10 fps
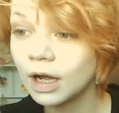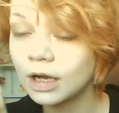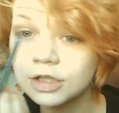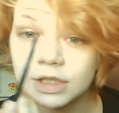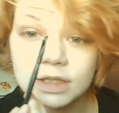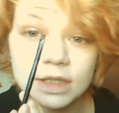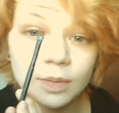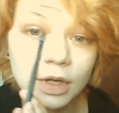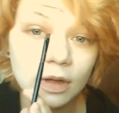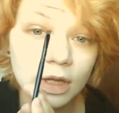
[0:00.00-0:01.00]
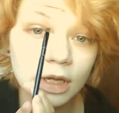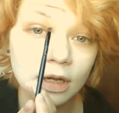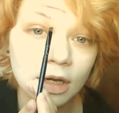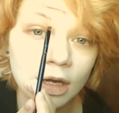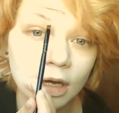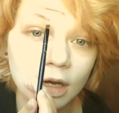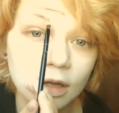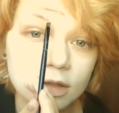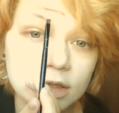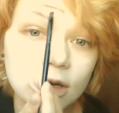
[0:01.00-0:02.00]
I just typically,
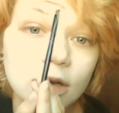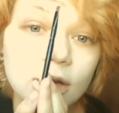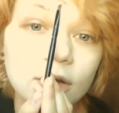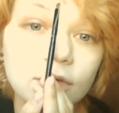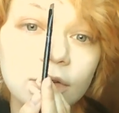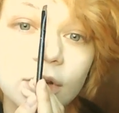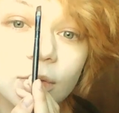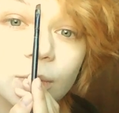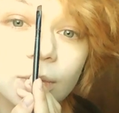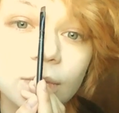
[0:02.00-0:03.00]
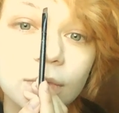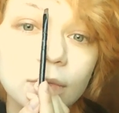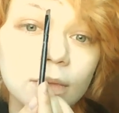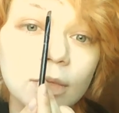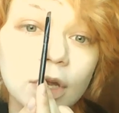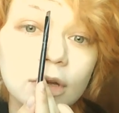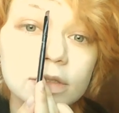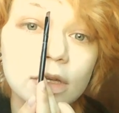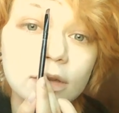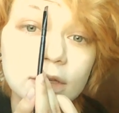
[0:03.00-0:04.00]
I'll start from my
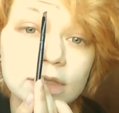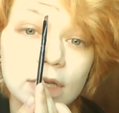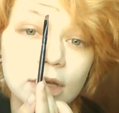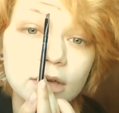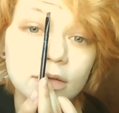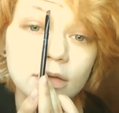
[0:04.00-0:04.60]
nose on this side.